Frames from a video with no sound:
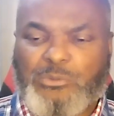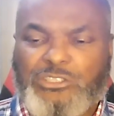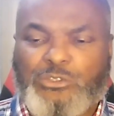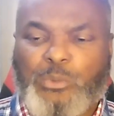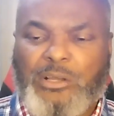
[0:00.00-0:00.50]

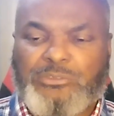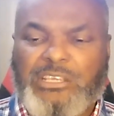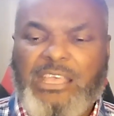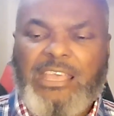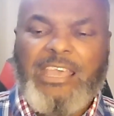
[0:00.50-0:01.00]
which dwelt
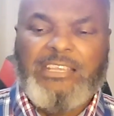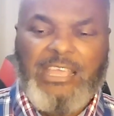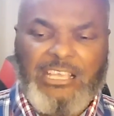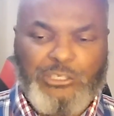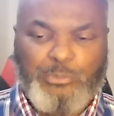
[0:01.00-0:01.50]
at
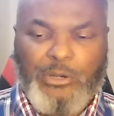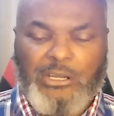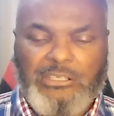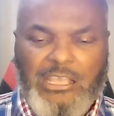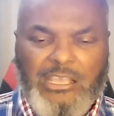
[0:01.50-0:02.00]
Heshbon.